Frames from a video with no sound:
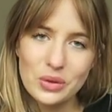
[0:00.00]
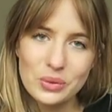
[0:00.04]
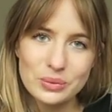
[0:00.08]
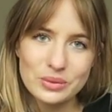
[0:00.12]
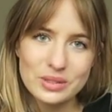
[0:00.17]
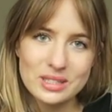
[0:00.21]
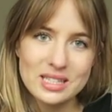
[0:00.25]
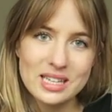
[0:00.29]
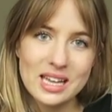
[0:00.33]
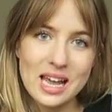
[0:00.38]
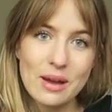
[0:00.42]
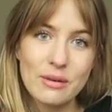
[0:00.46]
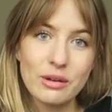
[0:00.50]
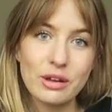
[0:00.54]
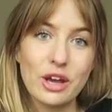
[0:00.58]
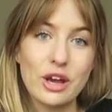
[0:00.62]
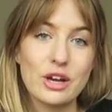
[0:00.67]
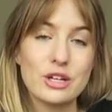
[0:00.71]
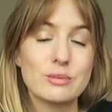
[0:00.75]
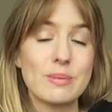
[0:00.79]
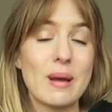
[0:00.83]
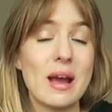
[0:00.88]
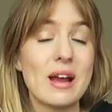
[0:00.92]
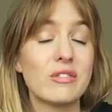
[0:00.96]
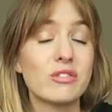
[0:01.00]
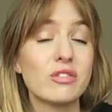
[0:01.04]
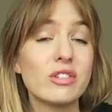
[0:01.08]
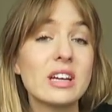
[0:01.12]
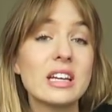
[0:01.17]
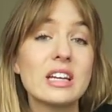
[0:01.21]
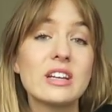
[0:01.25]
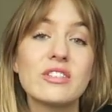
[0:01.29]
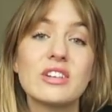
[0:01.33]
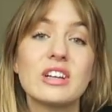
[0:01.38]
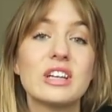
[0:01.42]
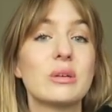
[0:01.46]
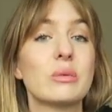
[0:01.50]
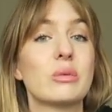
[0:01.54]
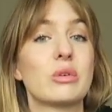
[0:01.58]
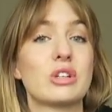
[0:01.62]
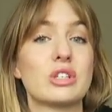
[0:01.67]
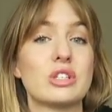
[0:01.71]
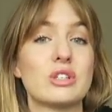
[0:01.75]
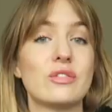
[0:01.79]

we'll see how it goes but I really really want